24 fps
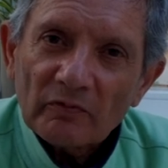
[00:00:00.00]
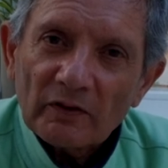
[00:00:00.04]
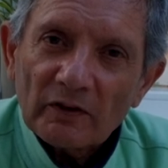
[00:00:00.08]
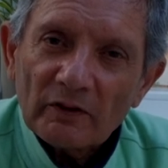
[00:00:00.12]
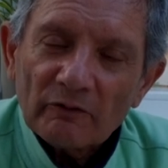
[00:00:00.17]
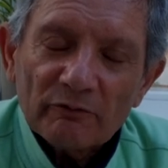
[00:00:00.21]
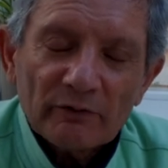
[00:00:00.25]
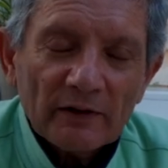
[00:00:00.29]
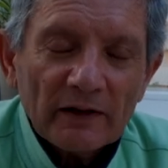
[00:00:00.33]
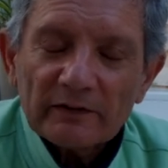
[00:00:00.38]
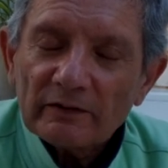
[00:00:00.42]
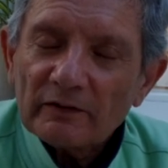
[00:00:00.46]
the
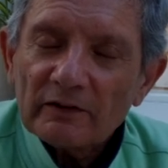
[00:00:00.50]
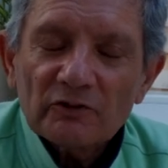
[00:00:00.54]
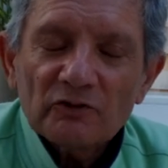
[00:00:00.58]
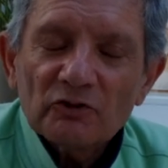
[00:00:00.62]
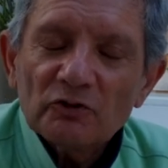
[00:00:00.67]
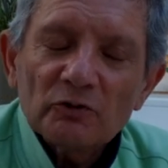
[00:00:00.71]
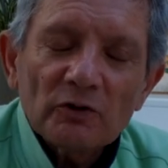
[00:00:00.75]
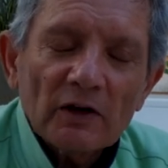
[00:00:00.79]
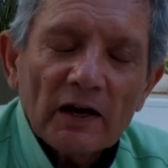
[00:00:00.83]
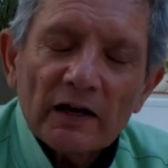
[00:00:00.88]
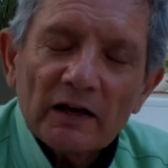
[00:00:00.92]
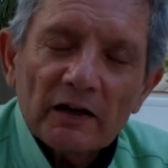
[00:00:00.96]
fact that you
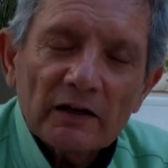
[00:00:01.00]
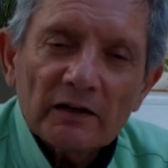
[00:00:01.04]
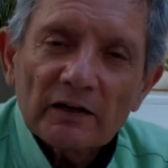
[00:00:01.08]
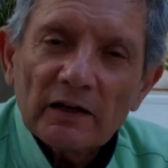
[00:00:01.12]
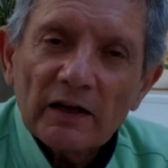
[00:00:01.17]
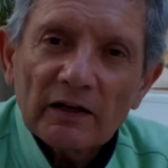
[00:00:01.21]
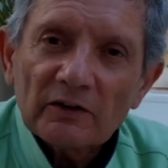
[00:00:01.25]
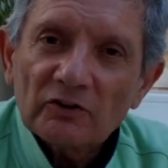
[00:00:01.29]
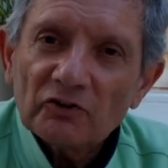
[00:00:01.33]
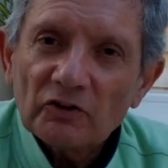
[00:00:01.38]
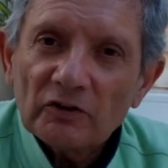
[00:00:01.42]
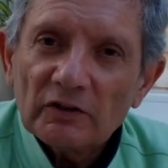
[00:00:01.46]
had
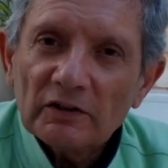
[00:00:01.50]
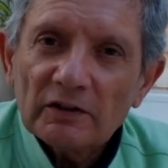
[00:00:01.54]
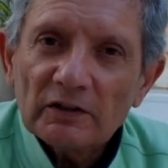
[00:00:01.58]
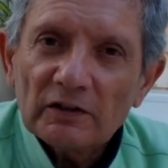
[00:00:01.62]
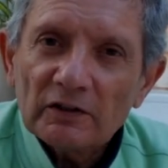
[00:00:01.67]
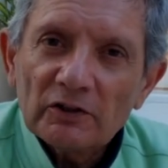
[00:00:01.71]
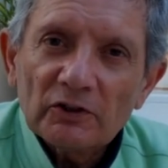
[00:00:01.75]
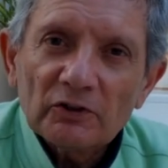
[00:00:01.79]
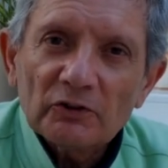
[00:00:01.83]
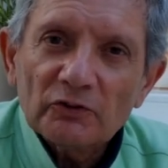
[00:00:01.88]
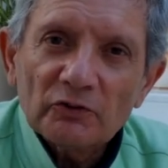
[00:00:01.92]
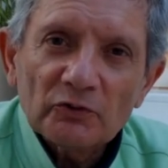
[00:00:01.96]
actually a
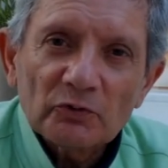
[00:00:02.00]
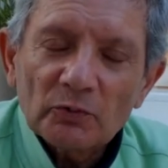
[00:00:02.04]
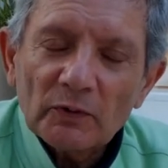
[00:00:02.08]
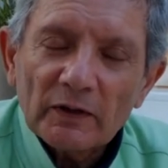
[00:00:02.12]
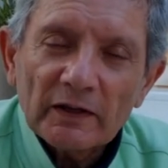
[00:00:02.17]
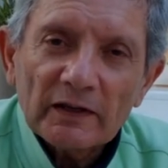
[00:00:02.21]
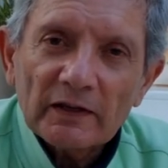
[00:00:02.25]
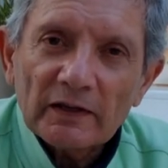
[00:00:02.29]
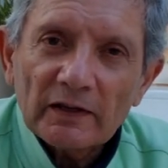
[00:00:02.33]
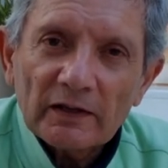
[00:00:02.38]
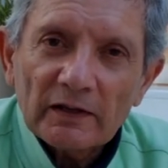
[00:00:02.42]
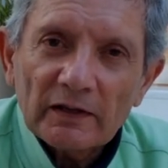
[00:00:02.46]
good swing.
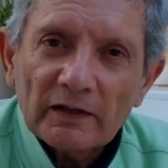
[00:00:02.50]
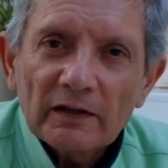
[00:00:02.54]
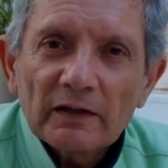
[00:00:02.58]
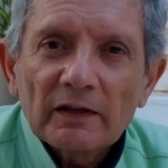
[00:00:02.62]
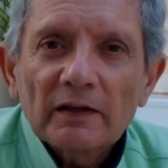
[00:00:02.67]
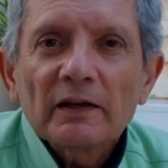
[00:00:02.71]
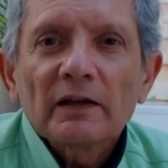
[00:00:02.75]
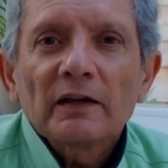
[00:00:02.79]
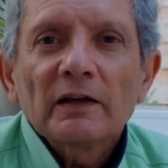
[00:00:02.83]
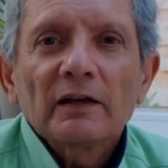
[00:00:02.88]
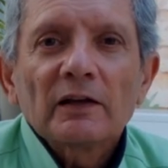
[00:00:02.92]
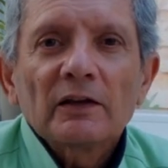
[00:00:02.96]

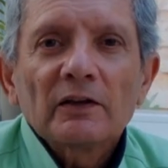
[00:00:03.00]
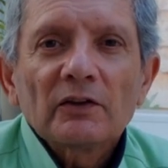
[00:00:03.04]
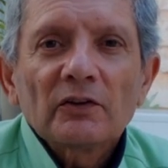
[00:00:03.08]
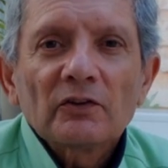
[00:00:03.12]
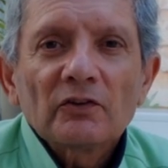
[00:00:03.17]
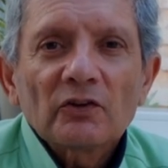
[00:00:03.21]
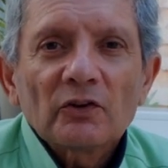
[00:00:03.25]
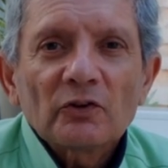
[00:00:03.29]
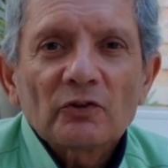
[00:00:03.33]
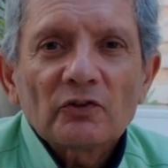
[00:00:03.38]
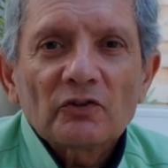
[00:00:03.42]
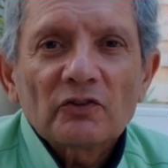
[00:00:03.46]

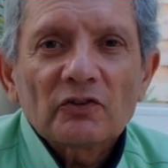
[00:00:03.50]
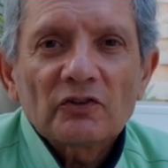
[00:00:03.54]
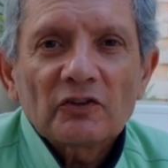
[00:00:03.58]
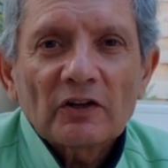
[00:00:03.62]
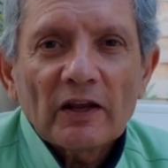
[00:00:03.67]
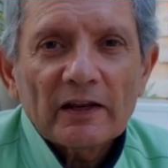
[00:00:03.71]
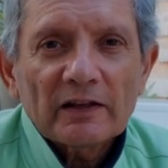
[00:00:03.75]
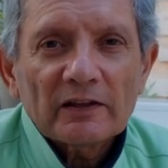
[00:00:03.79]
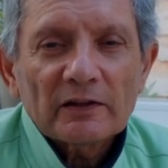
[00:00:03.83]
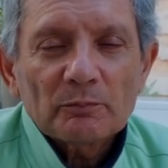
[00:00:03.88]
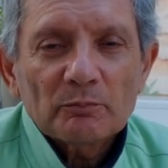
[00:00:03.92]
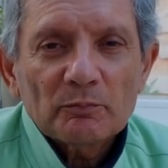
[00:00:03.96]
So
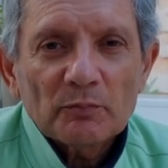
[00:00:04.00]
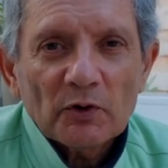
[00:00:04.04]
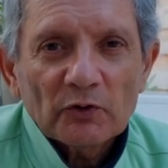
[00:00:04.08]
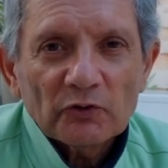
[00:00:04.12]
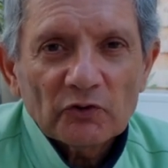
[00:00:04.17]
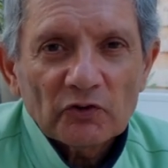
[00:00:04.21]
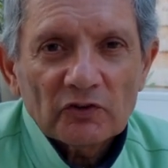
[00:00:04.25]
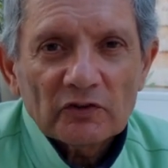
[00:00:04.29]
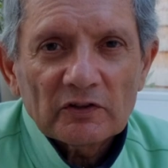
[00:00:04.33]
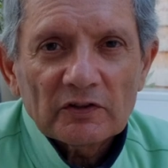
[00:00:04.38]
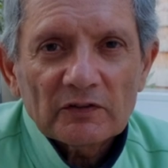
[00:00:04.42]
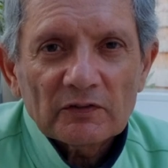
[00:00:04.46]
take the
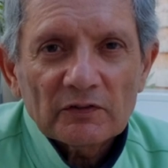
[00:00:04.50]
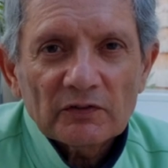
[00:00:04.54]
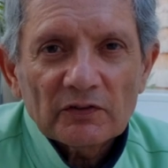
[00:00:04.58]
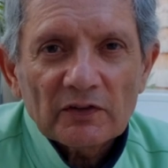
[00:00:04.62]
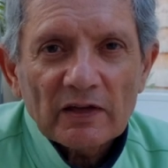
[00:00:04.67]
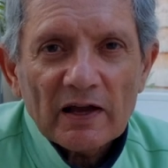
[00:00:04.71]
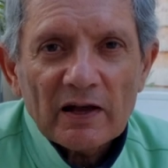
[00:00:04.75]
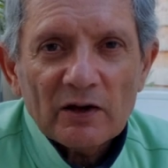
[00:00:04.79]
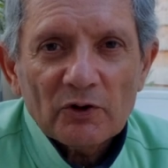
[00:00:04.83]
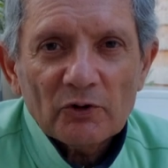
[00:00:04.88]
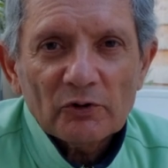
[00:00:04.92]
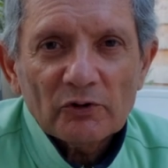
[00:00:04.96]
positives
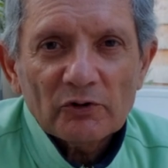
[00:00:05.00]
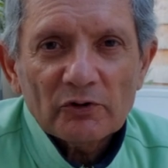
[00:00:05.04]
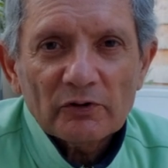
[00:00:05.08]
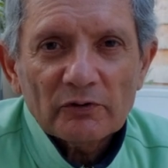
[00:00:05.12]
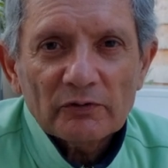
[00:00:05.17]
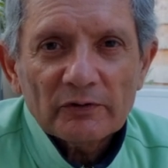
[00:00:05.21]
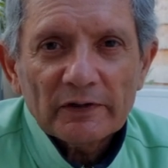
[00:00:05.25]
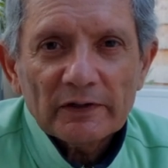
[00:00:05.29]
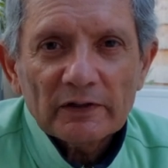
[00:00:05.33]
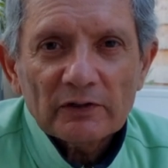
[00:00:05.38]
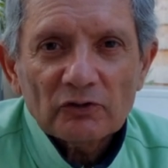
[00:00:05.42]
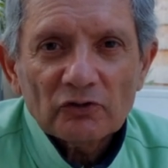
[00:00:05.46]
out of
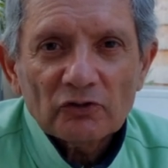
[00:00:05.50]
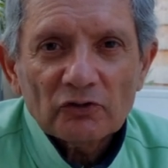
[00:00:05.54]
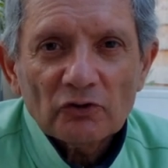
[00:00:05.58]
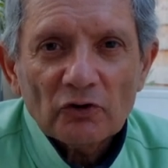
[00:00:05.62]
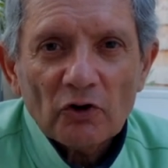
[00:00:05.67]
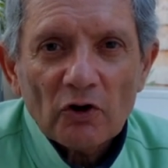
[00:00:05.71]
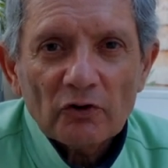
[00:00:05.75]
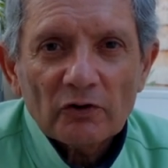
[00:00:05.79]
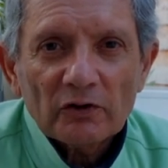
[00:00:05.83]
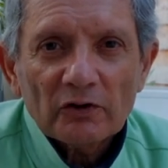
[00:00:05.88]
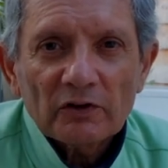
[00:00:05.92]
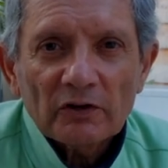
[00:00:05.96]
each
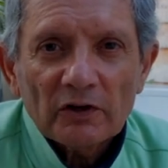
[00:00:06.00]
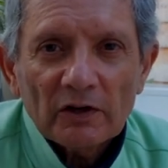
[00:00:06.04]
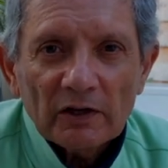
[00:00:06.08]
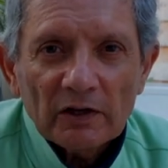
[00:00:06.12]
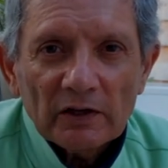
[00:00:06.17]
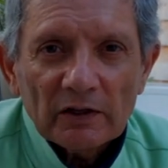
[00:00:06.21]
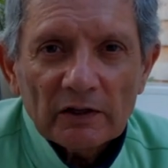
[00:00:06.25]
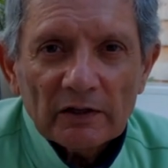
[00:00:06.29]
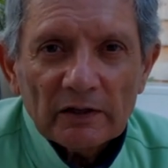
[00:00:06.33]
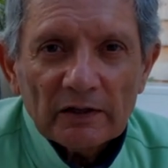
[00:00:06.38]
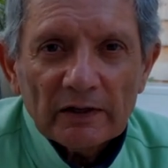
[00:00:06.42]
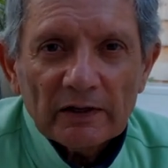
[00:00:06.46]
shot,
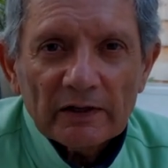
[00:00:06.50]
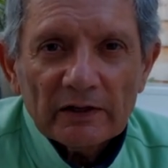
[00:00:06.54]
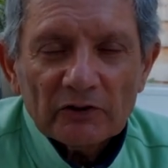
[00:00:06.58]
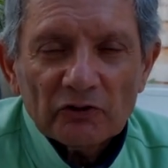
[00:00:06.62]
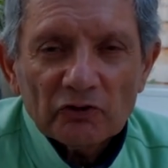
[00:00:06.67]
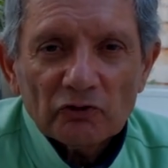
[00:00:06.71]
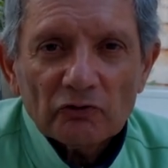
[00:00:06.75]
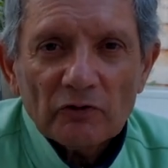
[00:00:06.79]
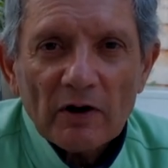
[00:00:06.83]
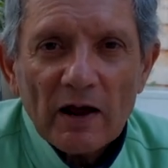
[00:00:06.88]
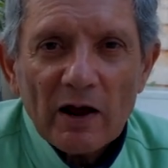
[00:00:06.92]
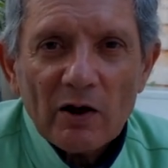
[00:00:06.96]
each
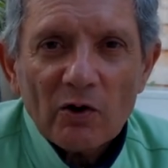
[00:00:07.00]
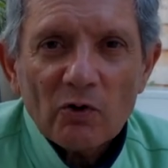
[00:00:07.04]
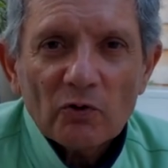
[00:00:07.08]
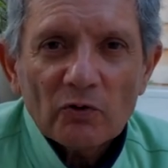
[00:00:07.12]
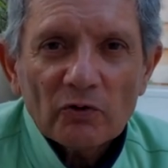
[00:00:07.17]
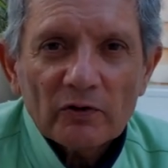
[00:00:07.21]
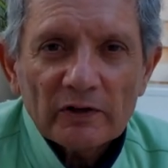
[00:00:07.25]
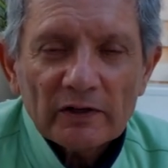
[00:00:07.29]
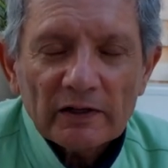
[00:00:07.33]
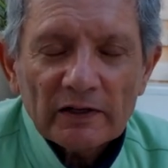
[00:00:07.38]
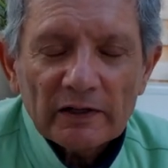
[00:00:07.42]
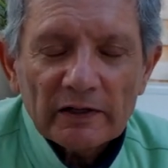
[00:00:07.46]
round,
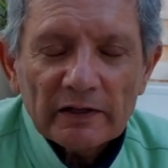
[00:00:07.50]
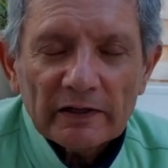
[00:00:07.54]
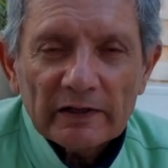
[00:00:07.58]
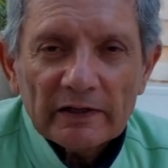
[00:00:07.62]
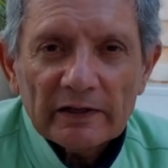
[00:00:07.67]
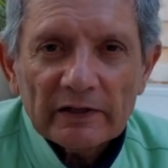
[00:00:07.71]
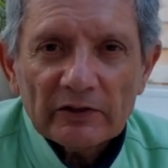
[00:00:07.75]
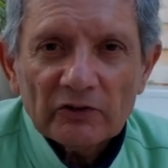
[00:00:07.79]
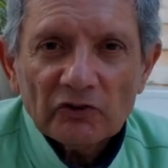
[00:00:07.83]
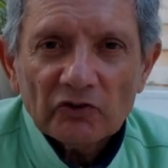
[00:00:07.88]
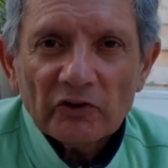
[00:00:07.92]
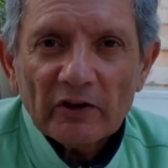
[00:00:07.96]

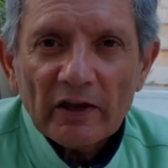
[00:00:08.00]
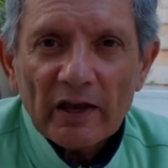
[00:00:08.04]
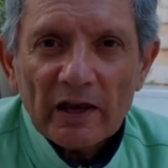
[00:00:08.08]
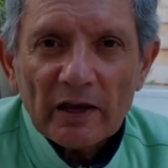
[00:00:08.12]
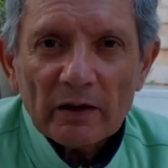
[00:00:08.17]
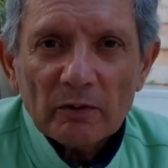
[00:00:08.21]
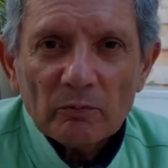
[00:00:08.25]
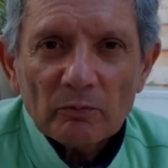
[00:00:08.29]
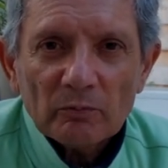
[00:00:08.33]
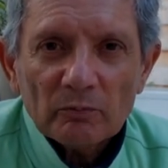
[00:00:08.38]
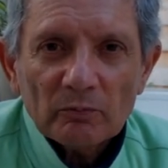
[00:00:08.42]
each game.